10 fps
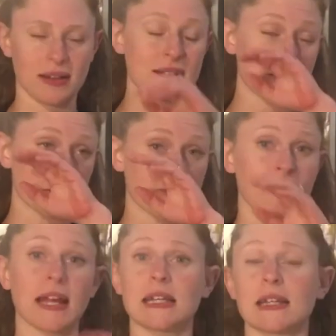and this goes for
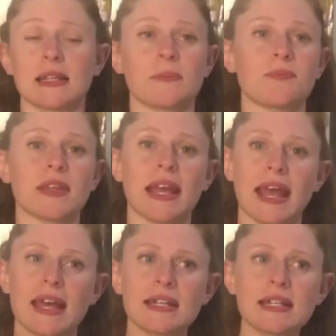anything,
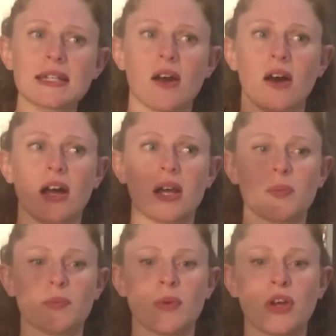anytime